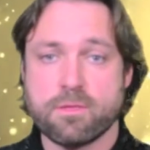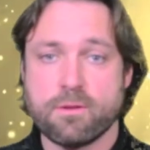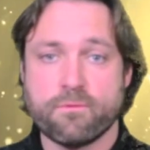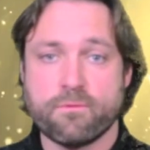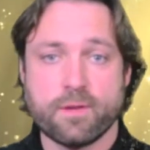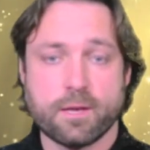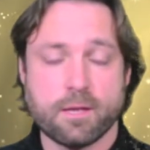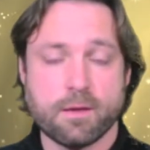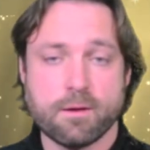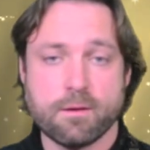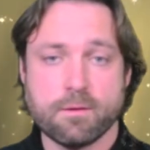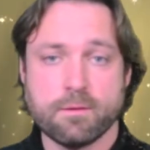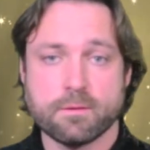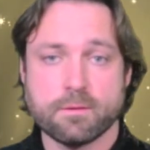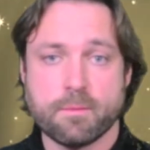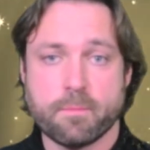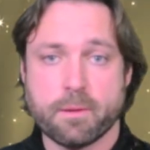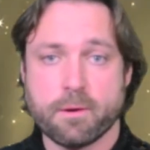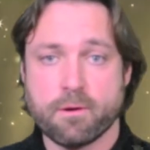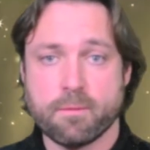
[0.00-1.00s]
the video,
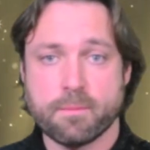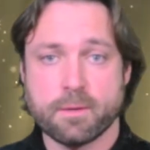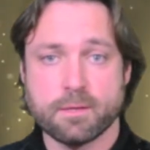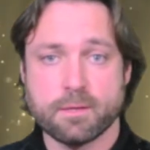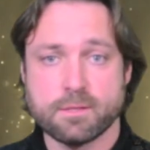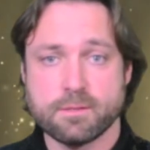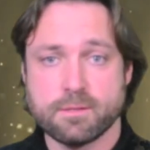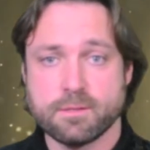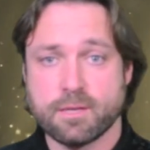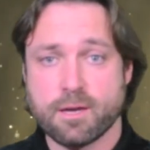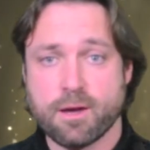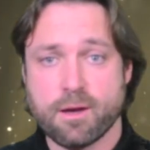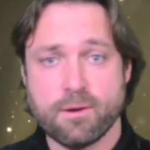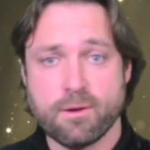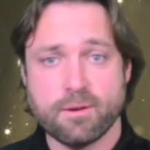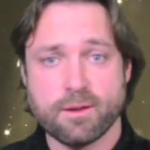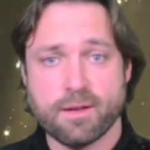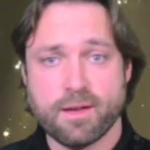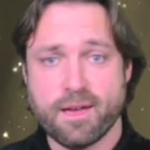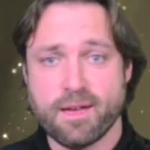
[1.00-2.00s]
the Pyramid
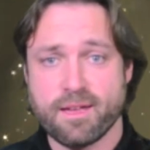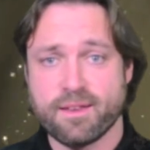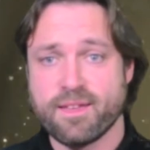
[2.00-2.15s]
Code.